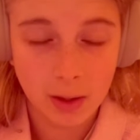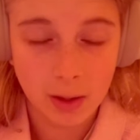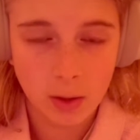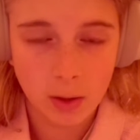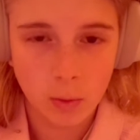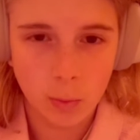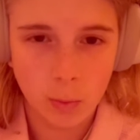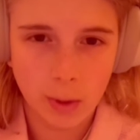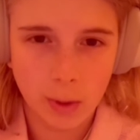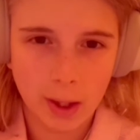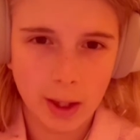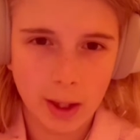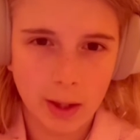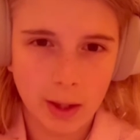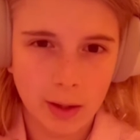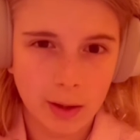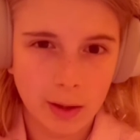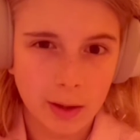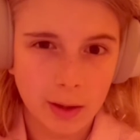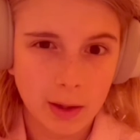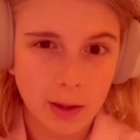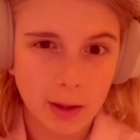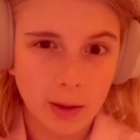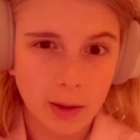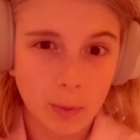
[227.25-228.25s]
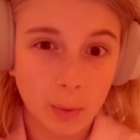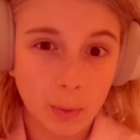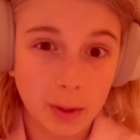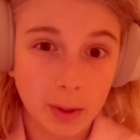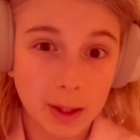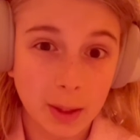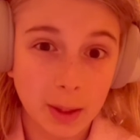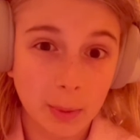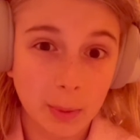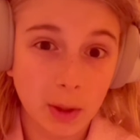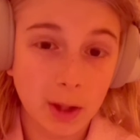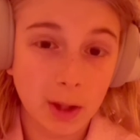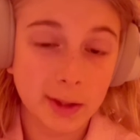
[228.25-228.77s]
Well, when they
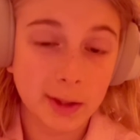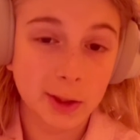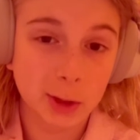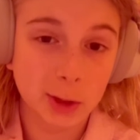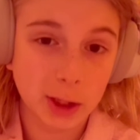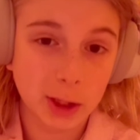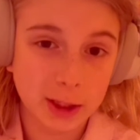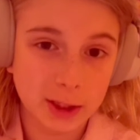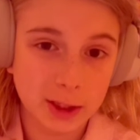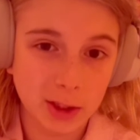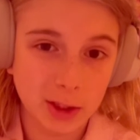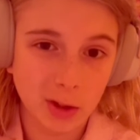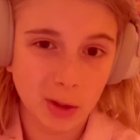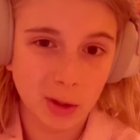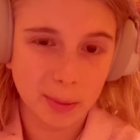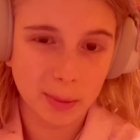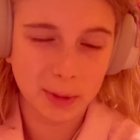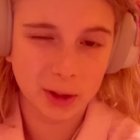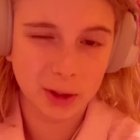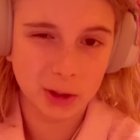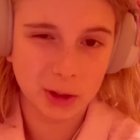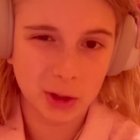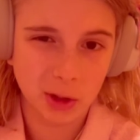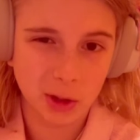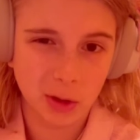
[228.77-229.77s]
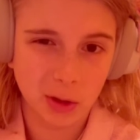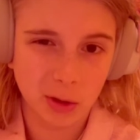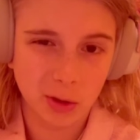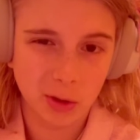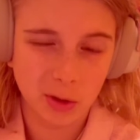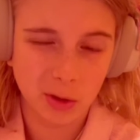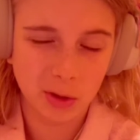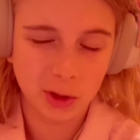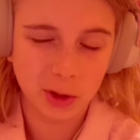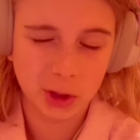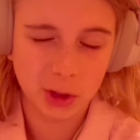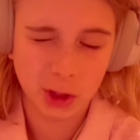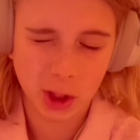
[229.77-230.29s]
were on the Tracey Ullman show,
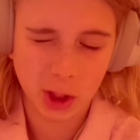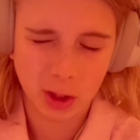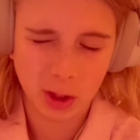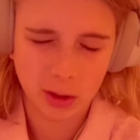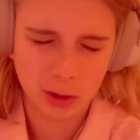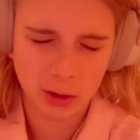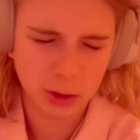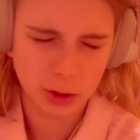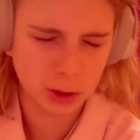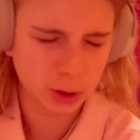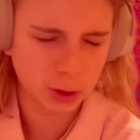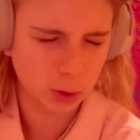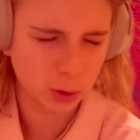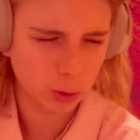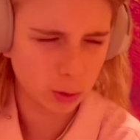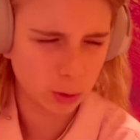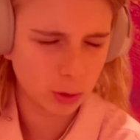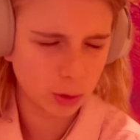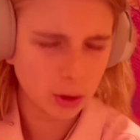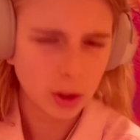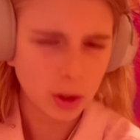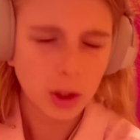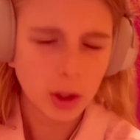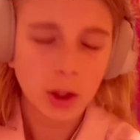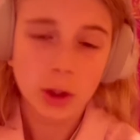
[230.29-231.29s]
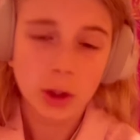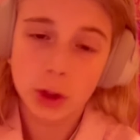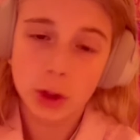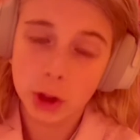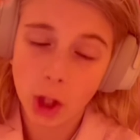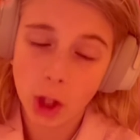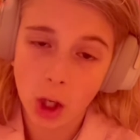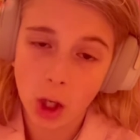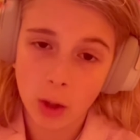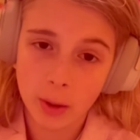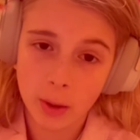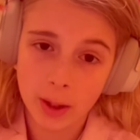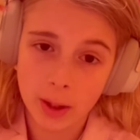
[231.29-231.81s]
show, show,
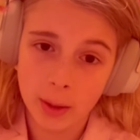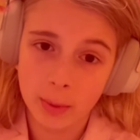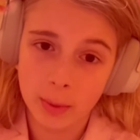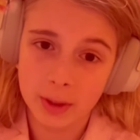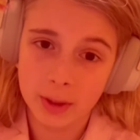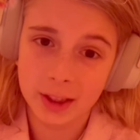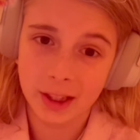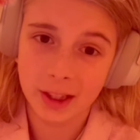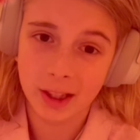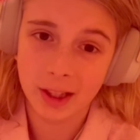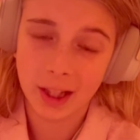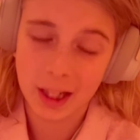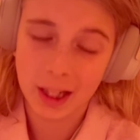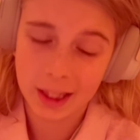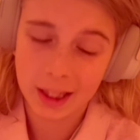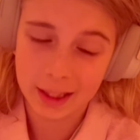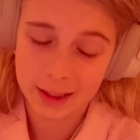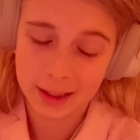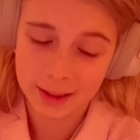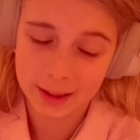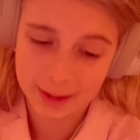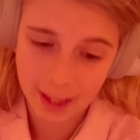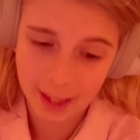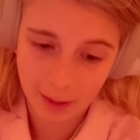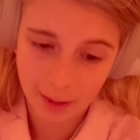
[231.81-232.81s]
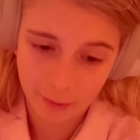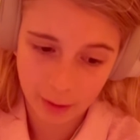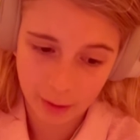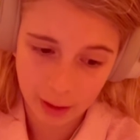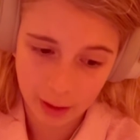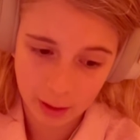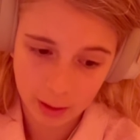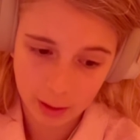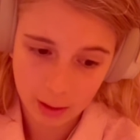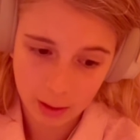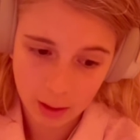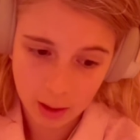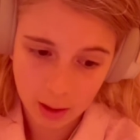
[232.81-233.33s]
show it was 87.